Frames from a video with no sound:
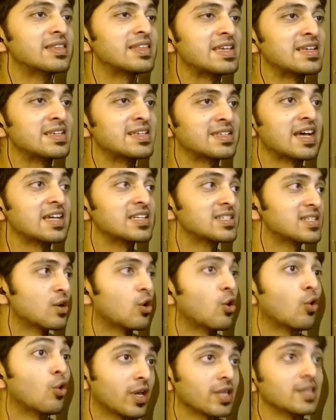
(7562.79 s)
things as,
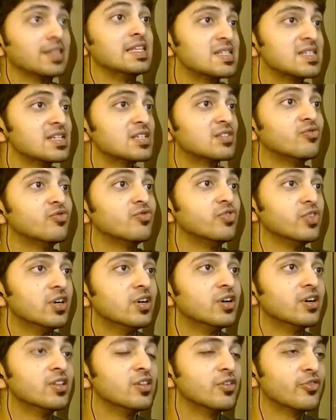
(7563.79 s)
okay, this is
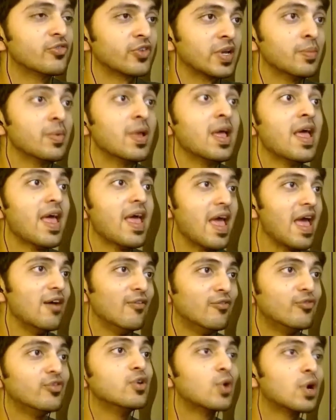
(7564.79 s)
weird in the frame,
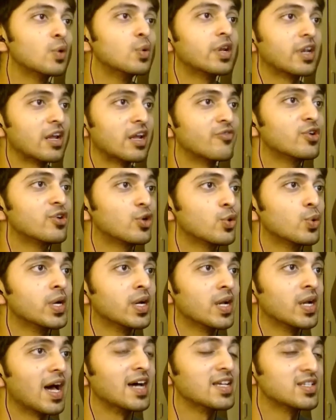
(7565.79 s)
everyone will refer to it
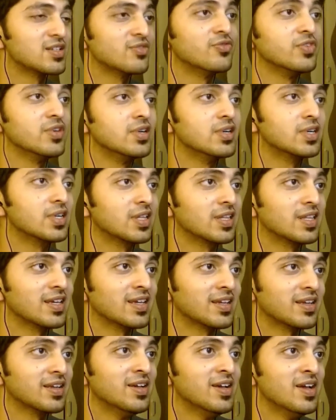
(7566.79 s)
as a weird
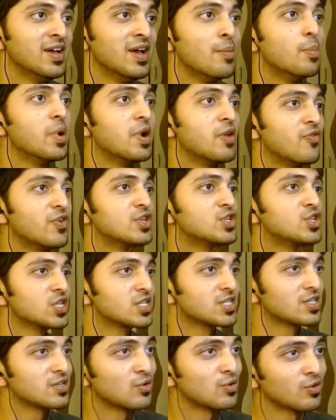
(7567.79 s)
thing. But if it
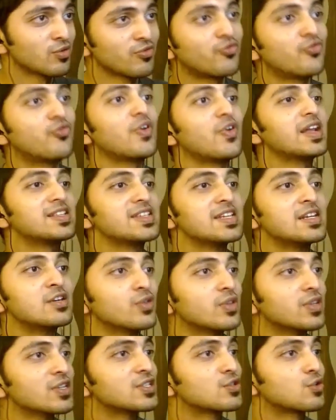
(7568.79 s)
just, fades into
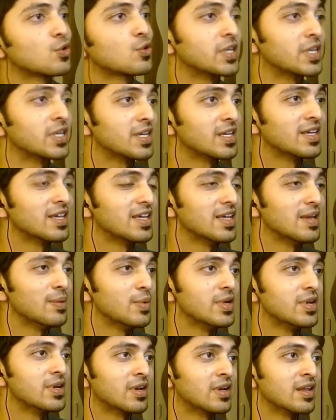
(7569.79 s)
the story
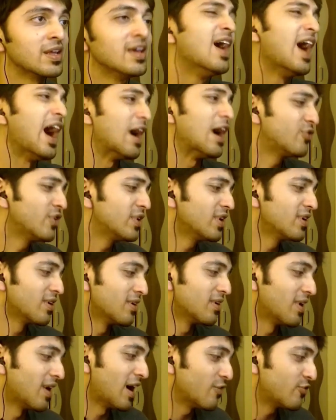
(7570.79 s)
immediately, I feel
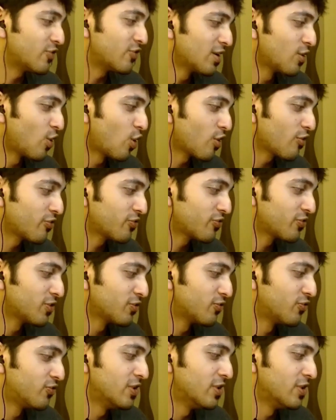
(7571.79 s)
a lot of the